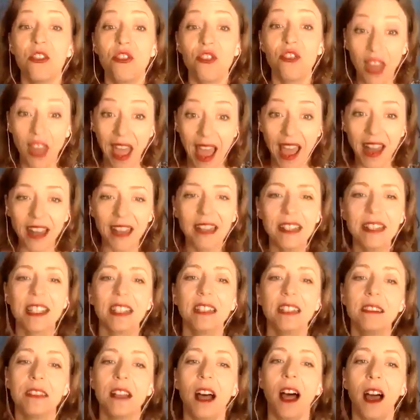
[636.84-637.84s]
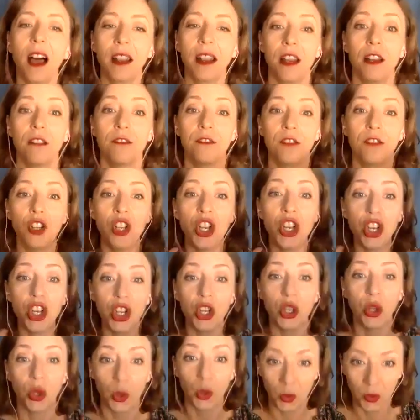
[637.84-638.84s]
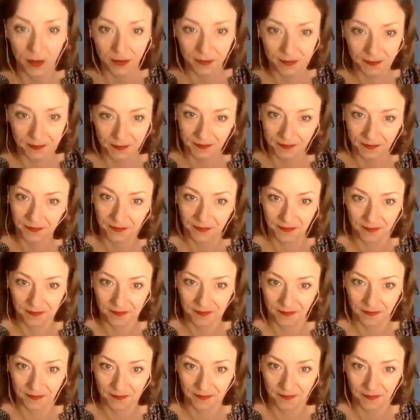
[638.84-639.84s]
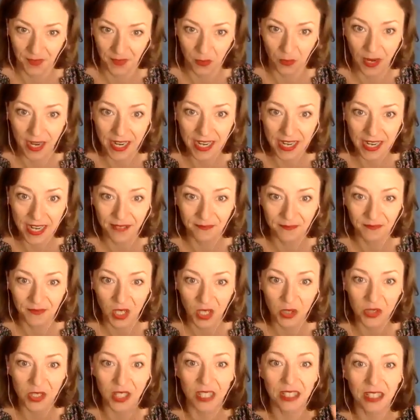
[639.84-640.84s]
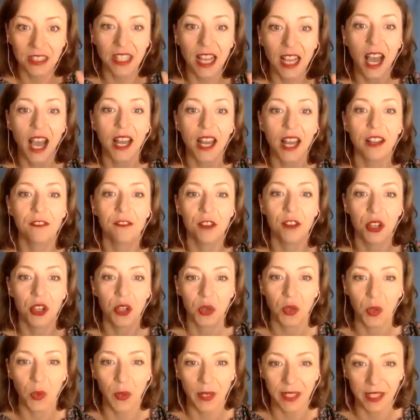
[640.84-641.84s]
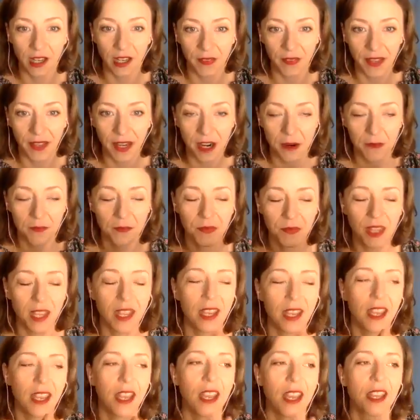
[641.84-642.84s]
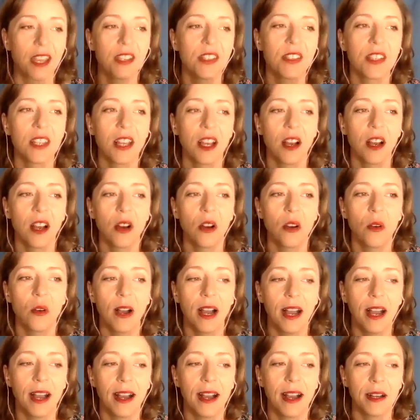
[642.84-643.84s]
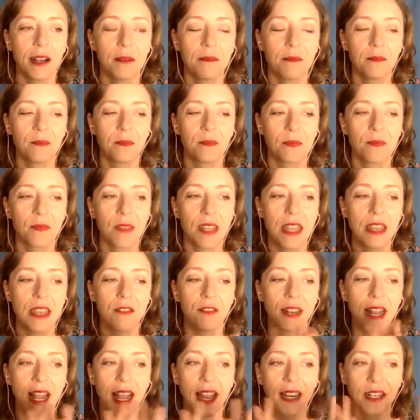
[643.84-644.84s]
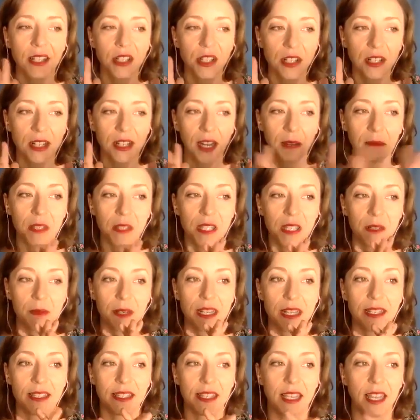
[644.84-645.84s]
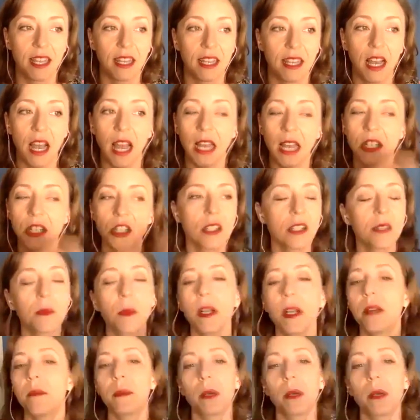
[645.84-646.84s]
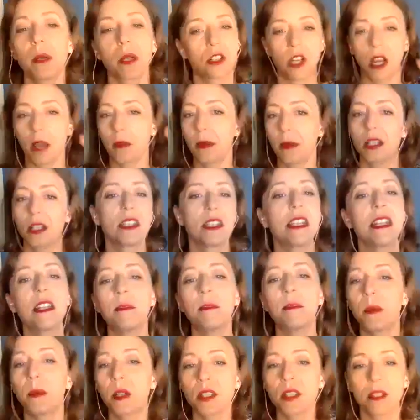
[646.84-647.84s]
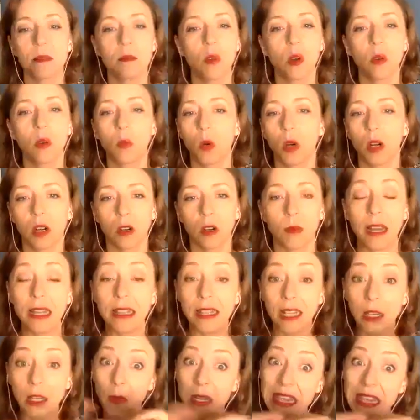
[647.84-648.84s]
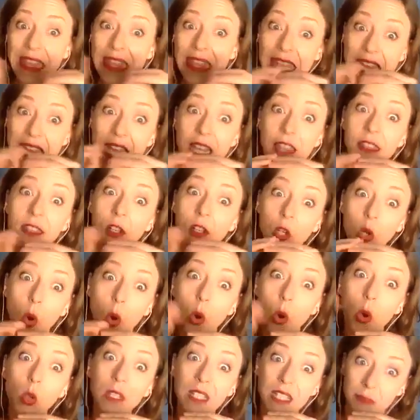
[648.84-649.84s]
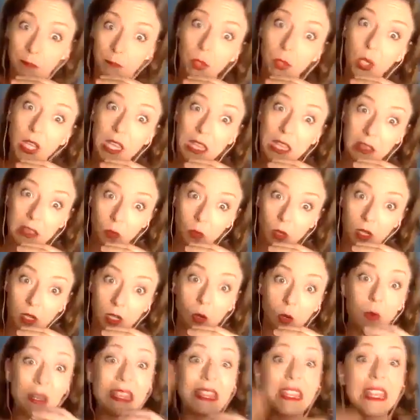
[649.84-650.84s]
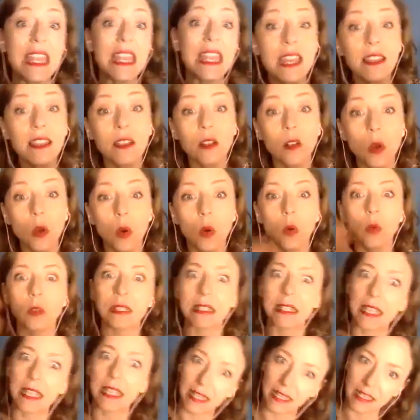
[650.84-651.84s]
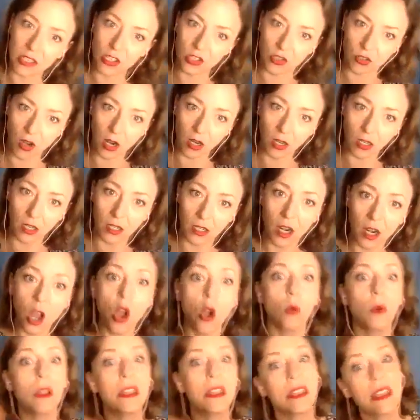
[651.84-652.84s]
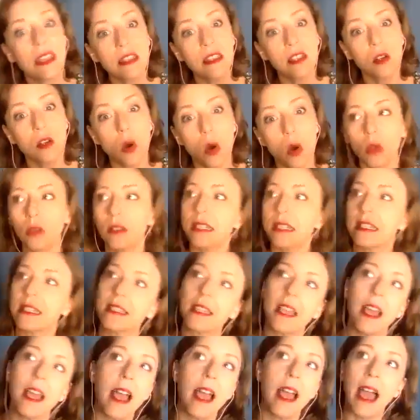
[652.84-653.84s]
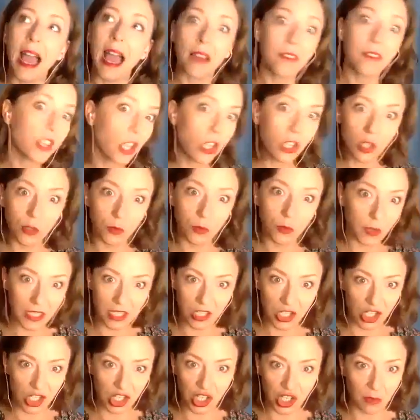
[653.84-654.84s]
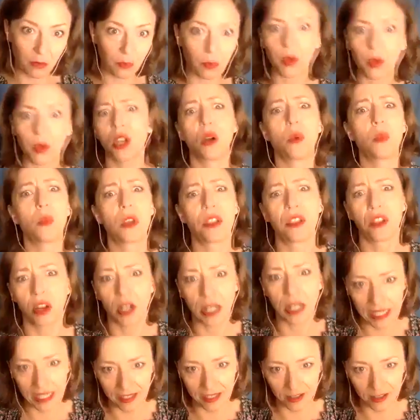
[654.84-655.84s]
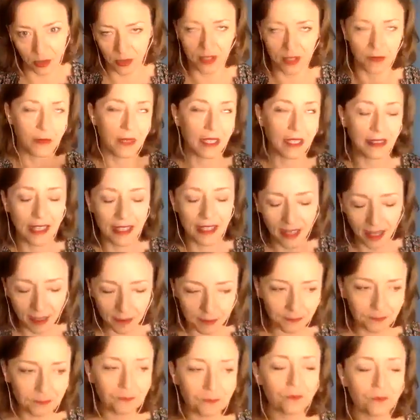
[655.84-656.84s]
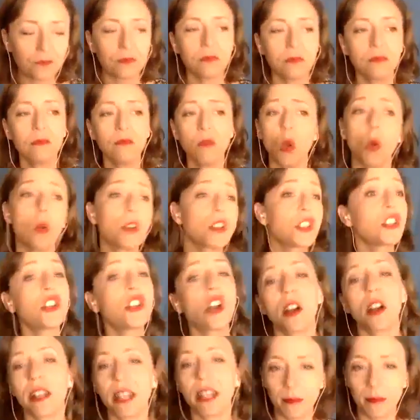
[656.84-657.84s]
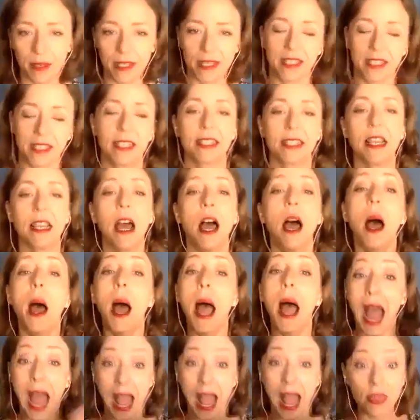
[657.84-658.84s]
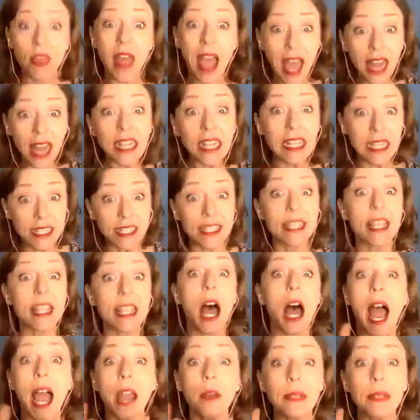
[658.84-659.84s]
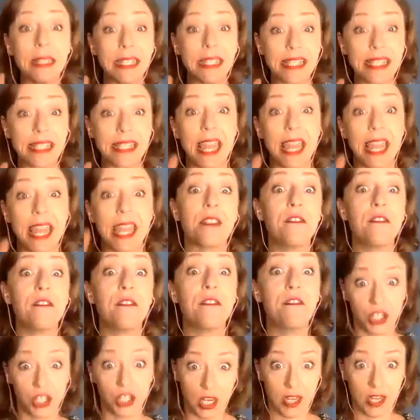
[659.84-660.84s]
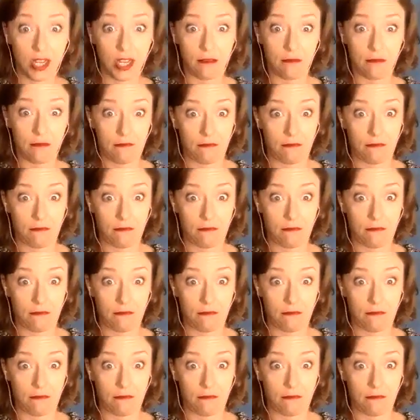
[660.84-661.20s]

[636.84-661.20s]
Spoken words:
That is a lot of new, right? There's a lot of new going on there. So if an actor comes to me and is like, I just want to book a job, I just need to book some more work, right? Like, we think the goal is booking the work. We think the goal is getting stronger. We think the goal is having a good relationship, with our kids or something like that, or starting a business. And that is, I would say, the vision.